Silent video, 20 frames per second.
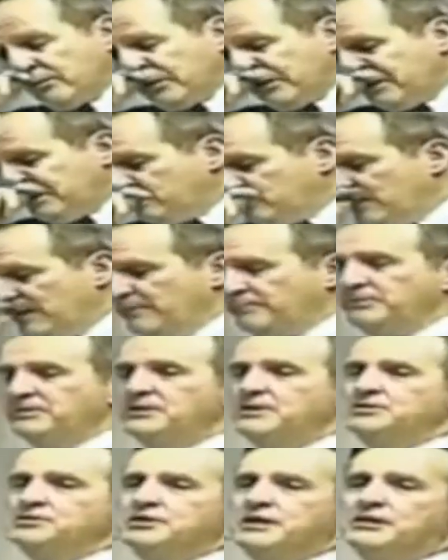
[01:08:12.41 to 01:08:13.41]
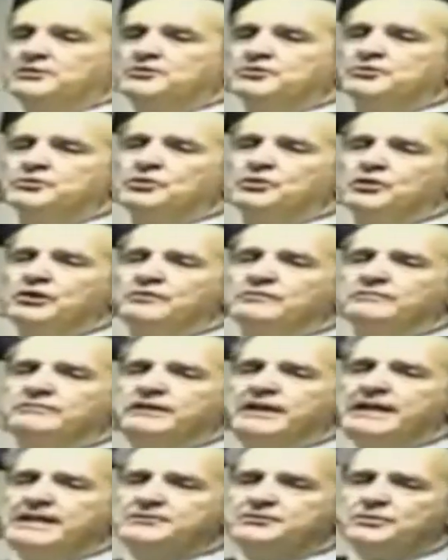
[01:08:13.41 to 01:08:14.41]
where the Japanese had stored
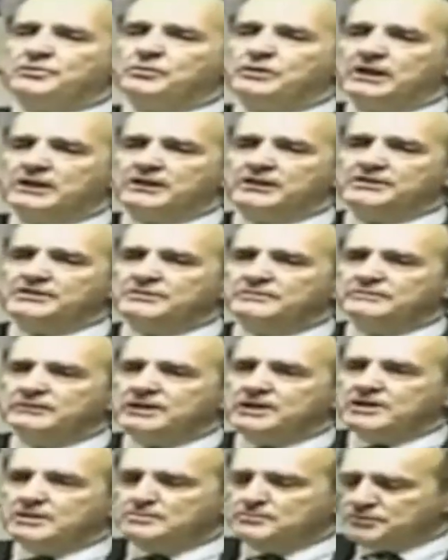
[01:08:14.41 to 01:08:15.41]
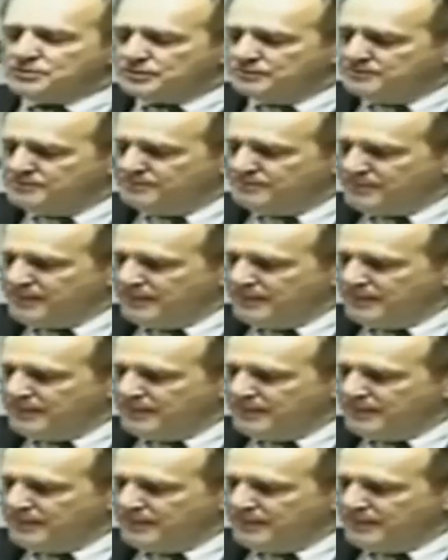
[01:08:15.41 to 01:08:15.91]
vast quantities of arms,